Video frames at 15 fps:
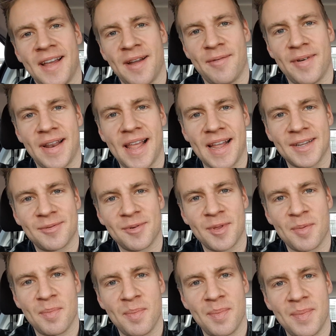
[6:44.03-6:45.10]
relax
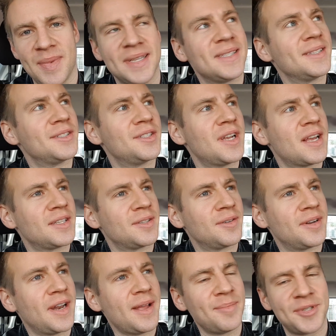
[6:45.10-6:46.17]
with Mrs.
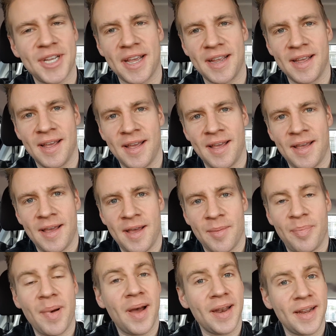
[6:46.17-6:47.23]
Jazza and MJ.
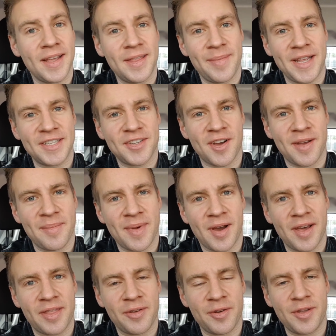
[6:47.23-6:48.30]
But in the meantime,
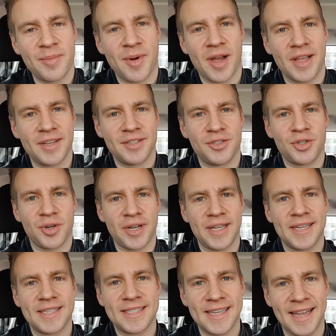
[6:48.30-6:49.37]
I thought you might enjoy
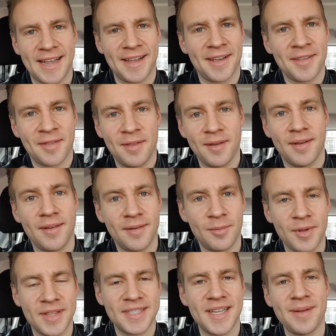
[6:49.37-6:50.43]
seeing
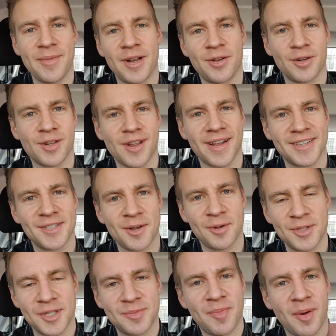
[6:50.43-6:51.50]
what the segment looked like. So
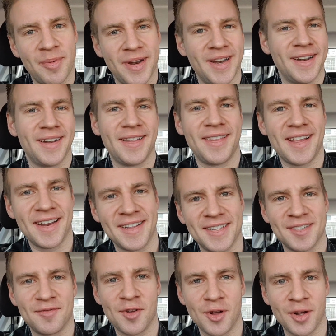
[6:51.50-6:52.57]
I'll just pop it in at the end of
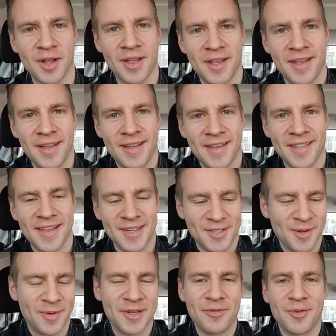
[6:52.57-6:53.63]
this vlog. Thanks
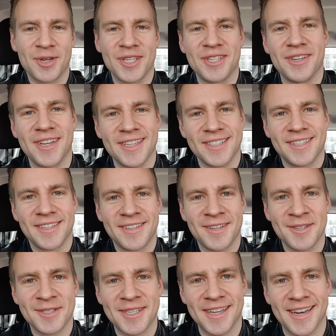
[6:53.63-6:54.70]
so much for watching, guys.
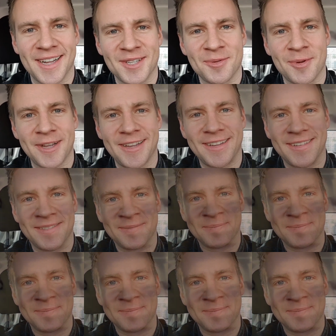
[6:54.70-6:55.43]
I'll see you next week.